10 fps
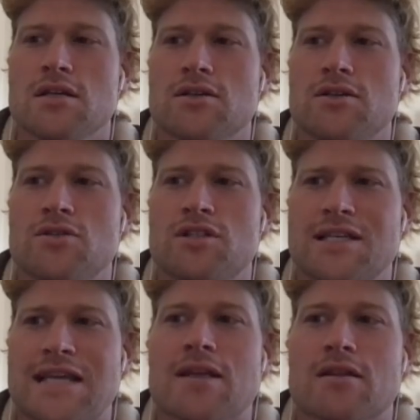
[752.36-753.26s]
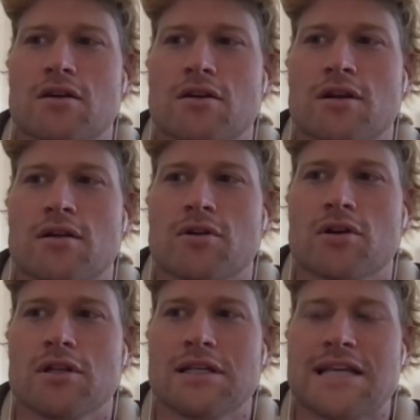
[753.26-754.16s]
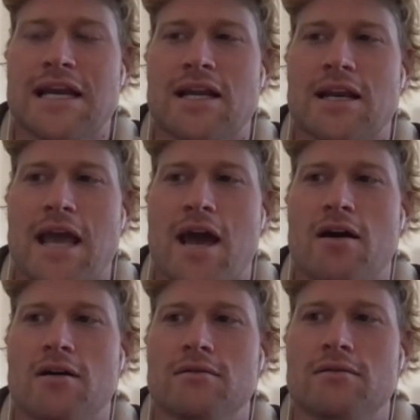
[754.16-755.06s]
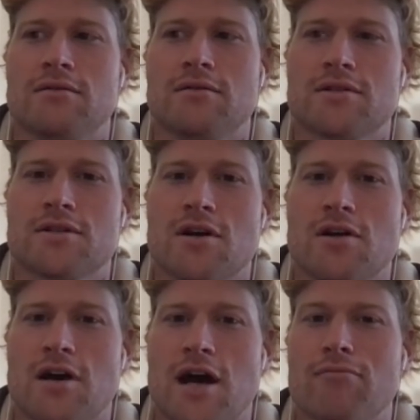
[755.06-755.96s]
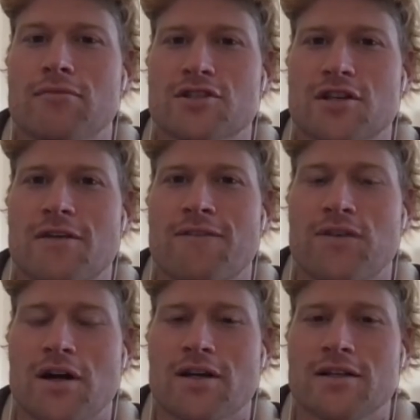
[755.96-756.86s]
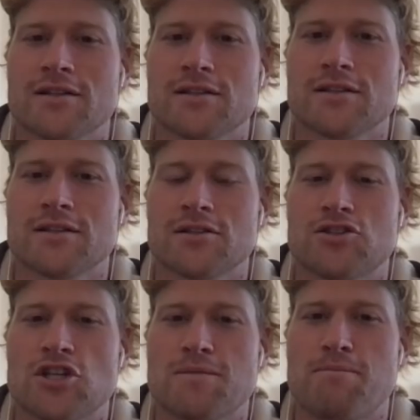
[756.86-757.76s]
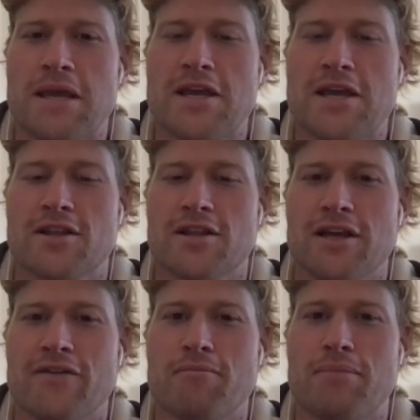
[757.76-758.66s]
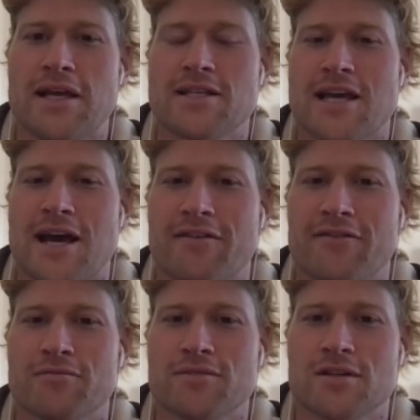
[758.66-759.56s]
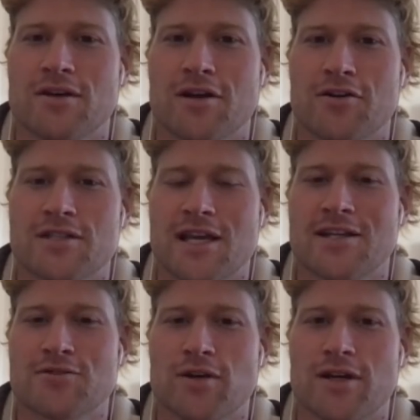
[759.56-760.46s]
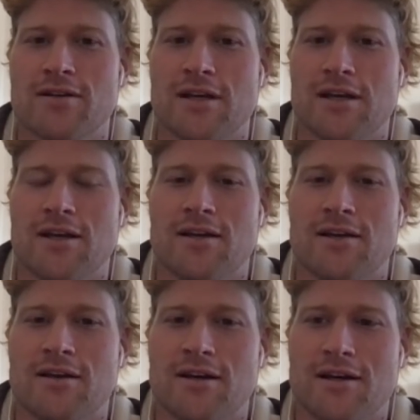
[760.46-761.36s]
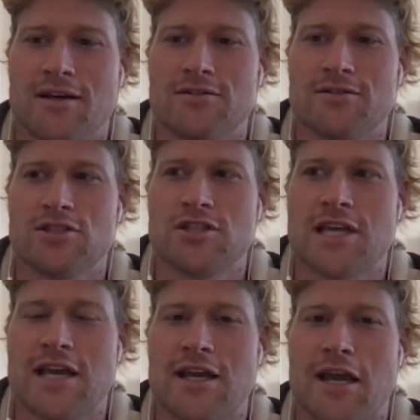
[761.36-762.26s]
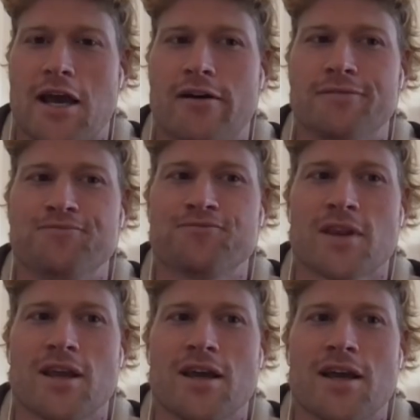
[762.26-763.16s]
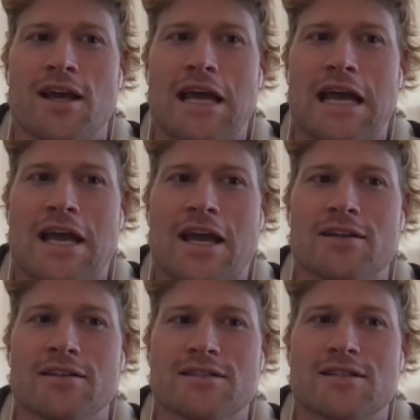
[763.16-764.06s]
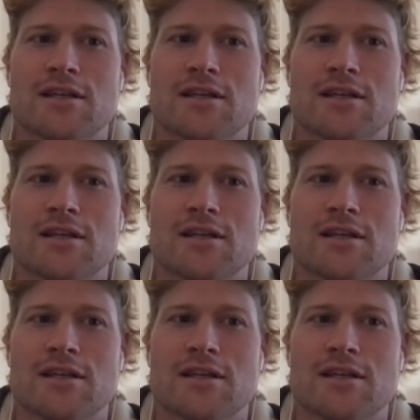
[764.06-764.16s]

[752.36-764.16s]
used to date the girl that I'm currently dating now. So I'm just gonna fucking just beat the living piss out of him so he understands what she's getting now. And